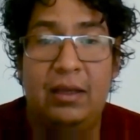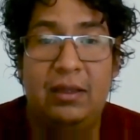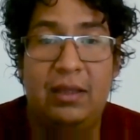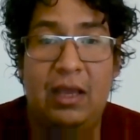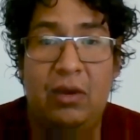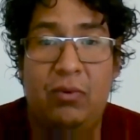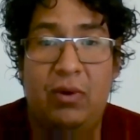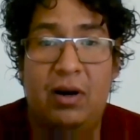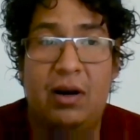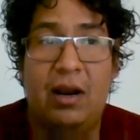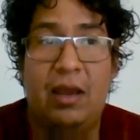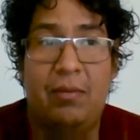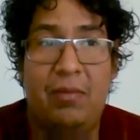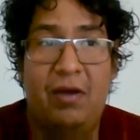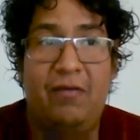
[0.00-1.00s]
They were
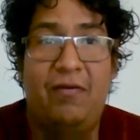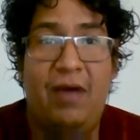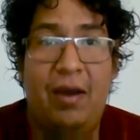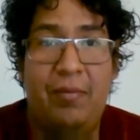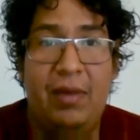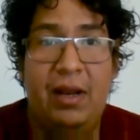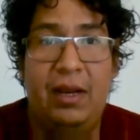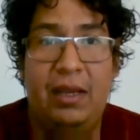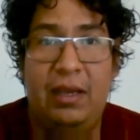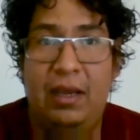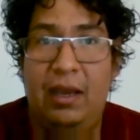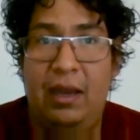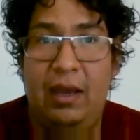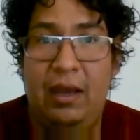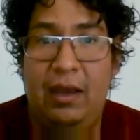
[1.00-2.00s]
like my
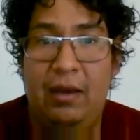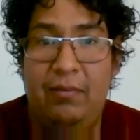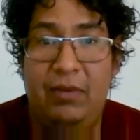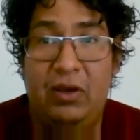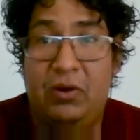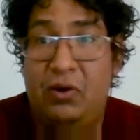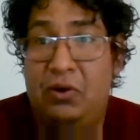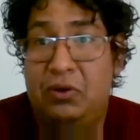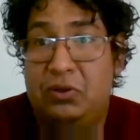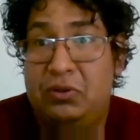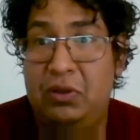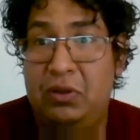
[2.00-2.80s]
family because